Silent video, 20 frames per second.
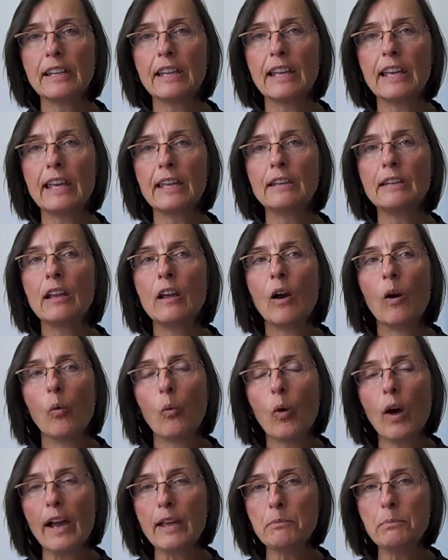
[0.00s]
and
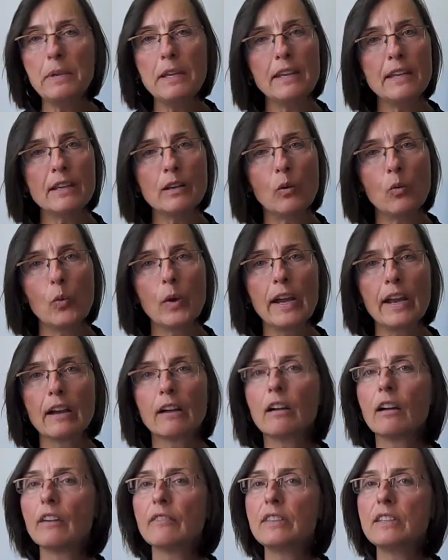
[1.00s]
why being aware
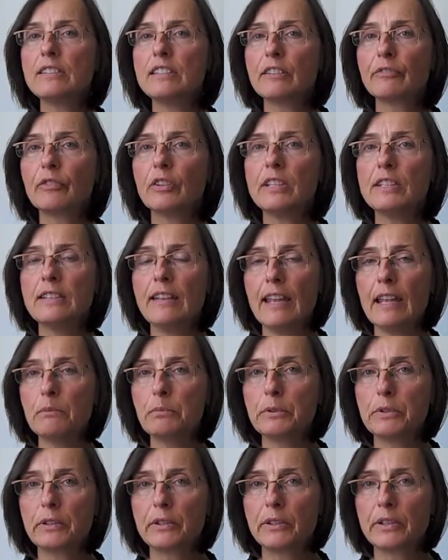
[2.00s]
of the different
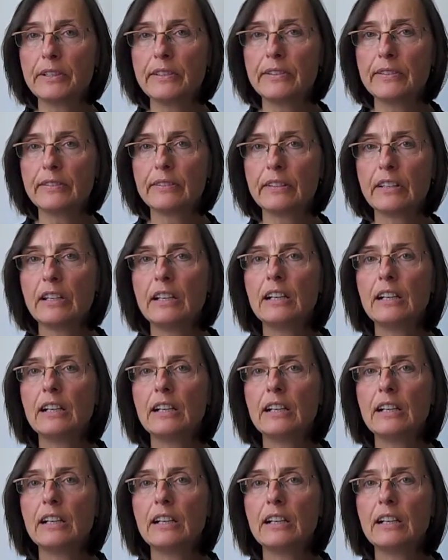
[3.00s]
neighborhoods